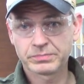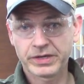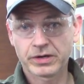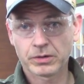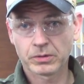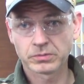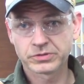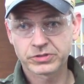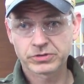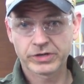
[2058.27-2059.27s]
big old
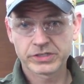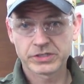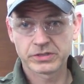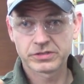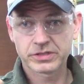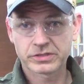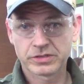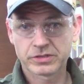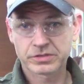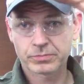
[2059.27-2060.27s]
stretchy
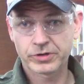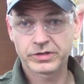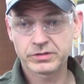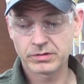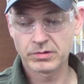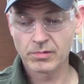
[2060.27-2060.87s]
6-inch springs.